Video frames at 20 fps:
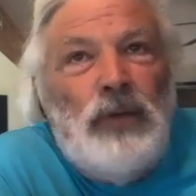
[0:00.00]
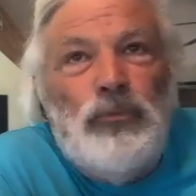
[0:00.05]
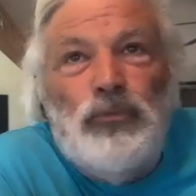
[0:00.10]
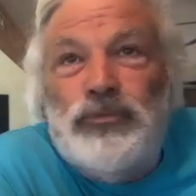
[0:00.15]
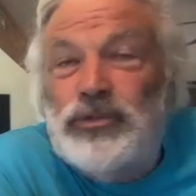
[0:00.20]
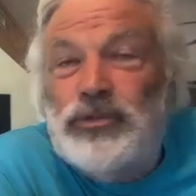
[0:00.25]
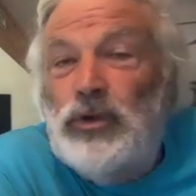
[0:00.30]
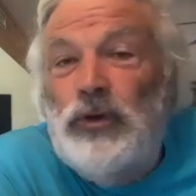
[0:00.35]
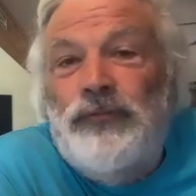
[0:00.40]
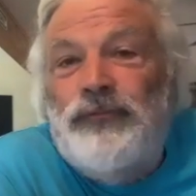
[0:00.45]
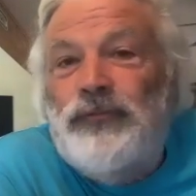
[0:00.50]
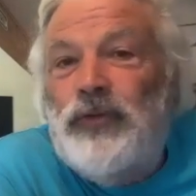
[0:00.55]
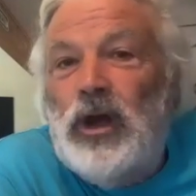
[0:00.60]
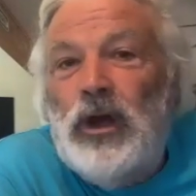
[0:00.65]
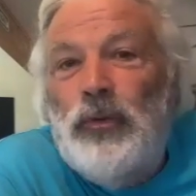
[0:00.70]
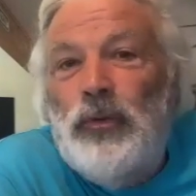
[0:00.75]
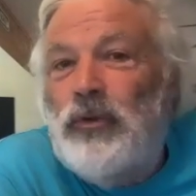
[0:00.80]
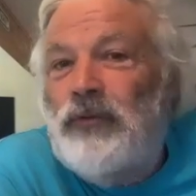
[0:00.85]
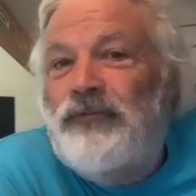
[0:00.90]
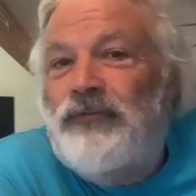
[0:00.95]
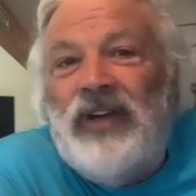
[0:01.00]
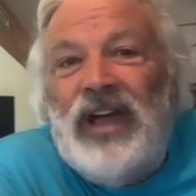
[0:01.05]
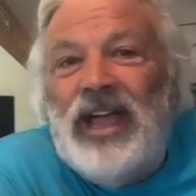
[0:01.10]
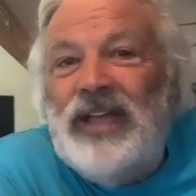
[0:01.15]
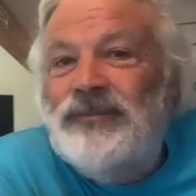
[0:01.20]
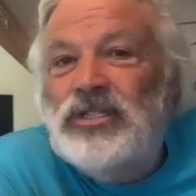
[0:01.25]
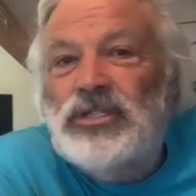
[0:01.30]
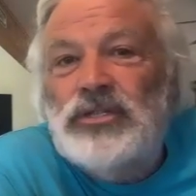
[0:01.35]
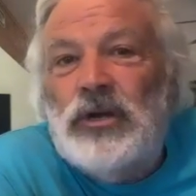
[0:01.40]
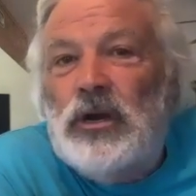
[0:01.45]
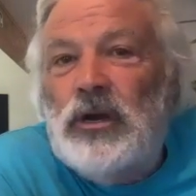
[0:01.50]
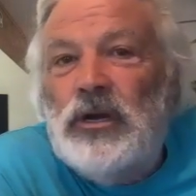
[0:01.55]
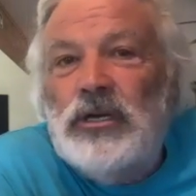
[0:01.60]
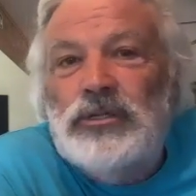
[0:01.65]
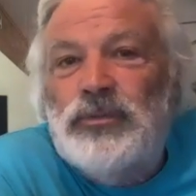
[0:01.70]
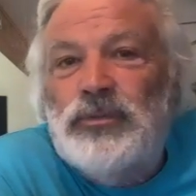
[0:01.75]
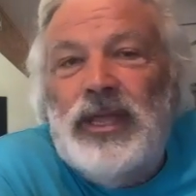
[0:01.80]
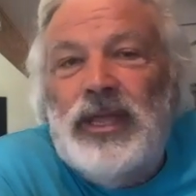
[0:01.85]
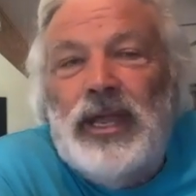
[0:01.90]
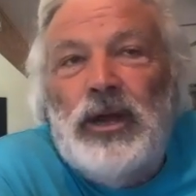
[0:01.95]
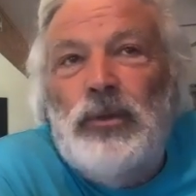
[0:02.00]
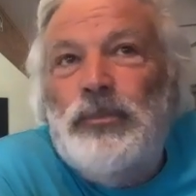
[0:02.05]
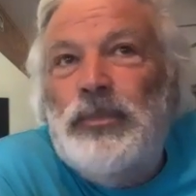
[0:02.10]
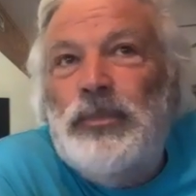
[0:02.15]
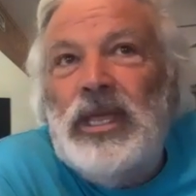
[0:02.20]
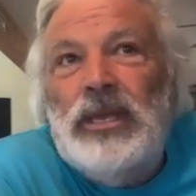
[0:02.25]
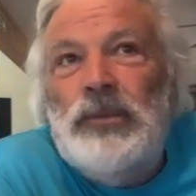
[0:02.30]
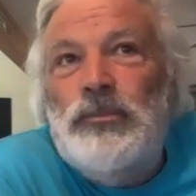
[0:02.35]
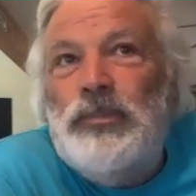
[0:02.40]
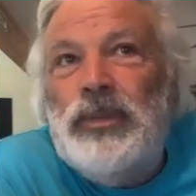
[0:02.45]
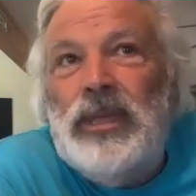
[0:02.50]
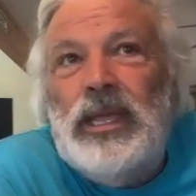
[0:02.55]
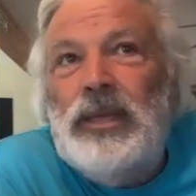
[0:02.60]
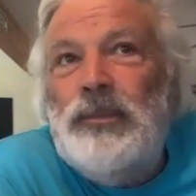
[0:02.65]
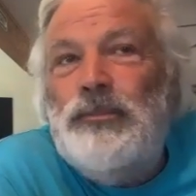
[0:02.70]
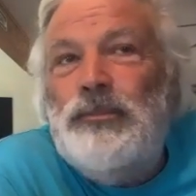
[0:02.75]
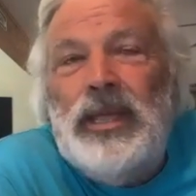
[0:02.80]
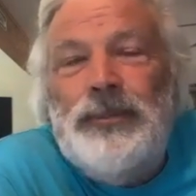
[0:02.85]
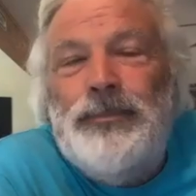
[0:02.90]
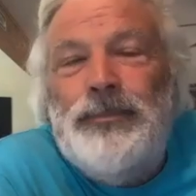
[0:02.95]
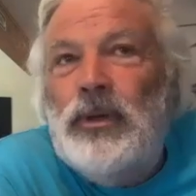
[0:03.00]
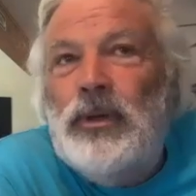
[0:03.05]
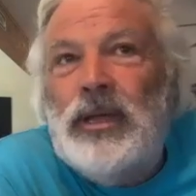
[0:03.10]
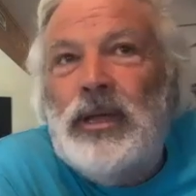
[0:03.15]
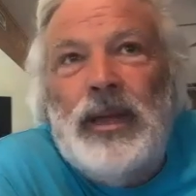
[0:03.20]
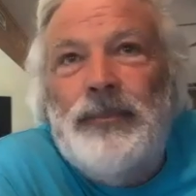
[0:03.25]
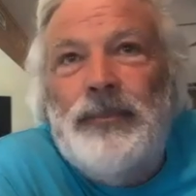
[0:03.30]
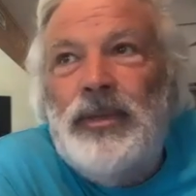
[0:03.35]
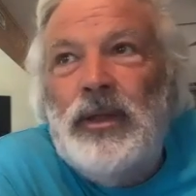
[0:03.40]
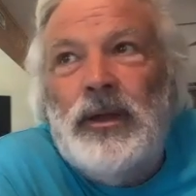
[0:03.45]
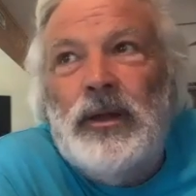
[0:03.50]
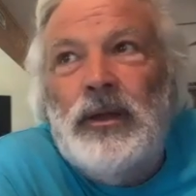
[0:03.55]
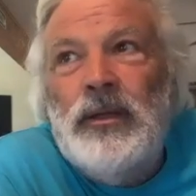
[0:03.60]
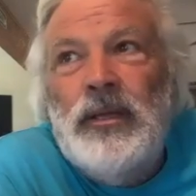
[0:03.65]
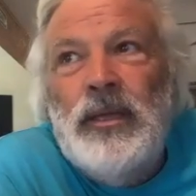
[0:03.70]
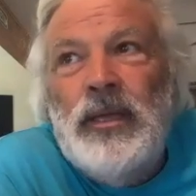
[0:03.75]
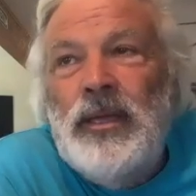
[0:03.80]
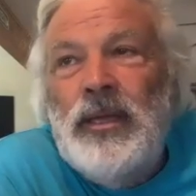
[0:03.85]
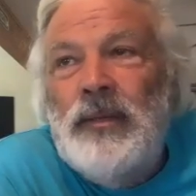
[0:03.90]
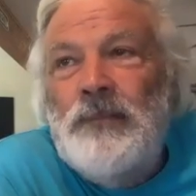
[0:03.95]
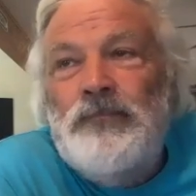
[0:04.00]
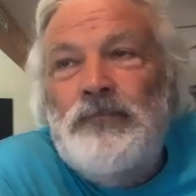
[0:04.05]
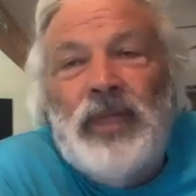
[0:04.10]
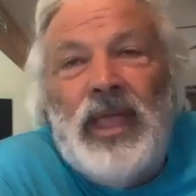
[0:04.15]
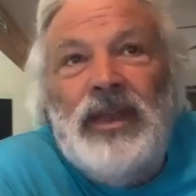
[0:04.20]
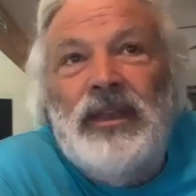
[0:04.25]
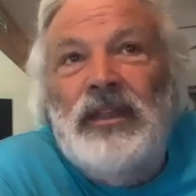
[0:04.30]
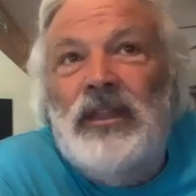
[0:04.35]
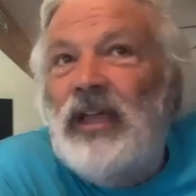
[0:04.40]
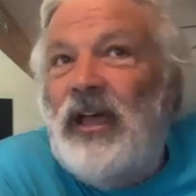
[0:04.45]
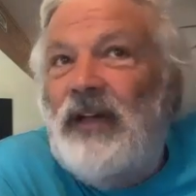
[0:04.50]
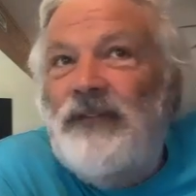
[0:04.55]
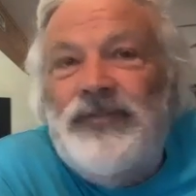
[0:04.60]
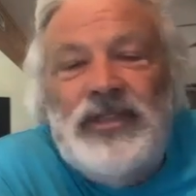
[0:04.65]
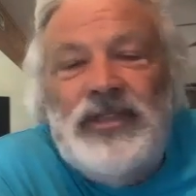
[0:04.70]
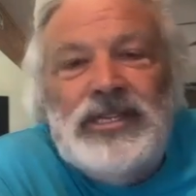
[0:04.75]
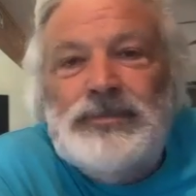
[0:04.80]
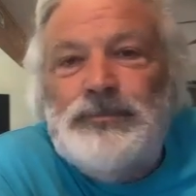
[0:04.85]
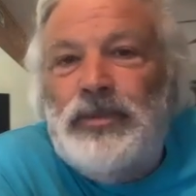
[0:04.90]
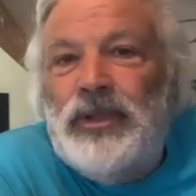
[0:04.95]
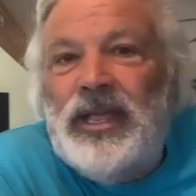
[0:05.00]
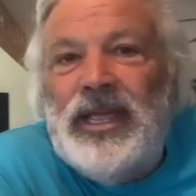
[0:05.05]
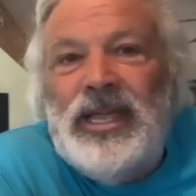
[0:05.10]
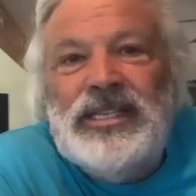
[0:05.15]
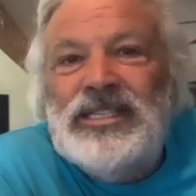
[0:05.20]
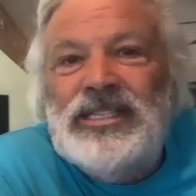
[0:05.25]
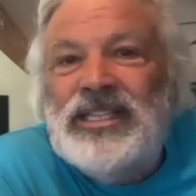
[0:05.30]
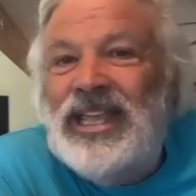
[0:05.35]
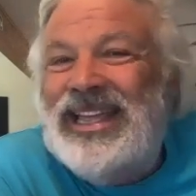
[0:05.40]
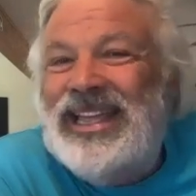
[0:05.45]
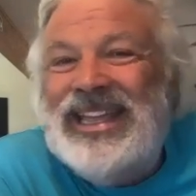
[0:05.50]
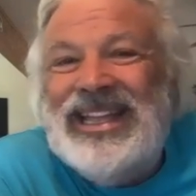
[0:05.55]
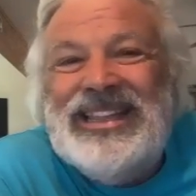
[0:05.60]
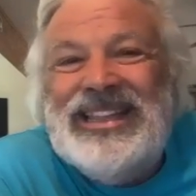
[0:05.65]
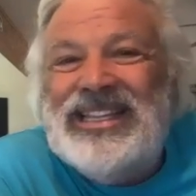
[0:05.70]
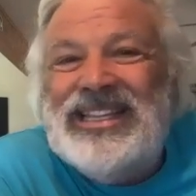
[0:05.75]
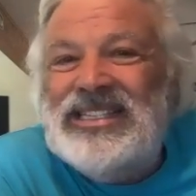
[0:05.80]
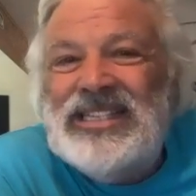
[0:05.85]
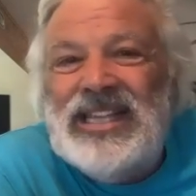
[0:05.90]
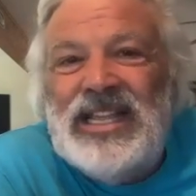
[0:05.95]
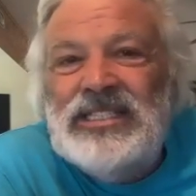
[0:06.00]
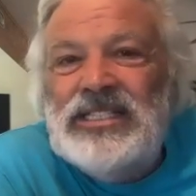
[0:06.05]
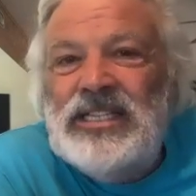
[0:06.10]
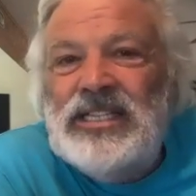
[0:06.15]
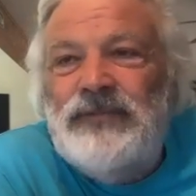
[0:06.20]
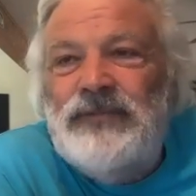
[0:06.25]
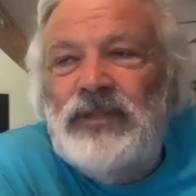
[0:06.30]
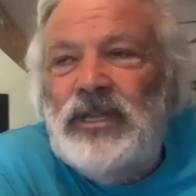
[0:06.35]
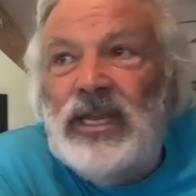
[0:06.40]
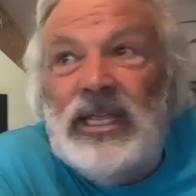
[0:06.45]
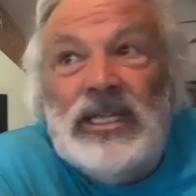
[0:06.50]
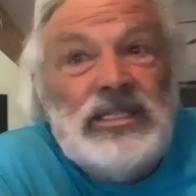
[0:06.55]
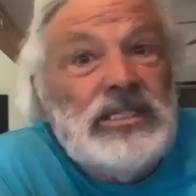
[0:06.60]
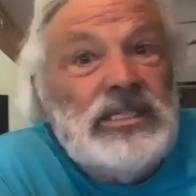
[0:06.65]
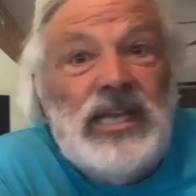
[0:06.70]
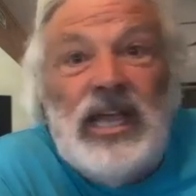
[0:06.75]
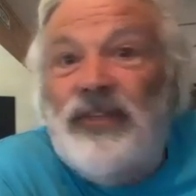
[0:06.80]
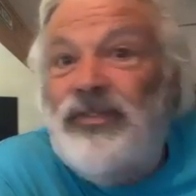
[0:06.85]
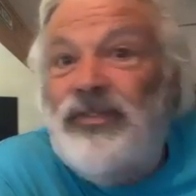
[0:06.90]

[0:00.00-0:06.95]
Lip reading: so far we're 5 stars with Airbnb. People come here and love this place. They get the sense of it. It's a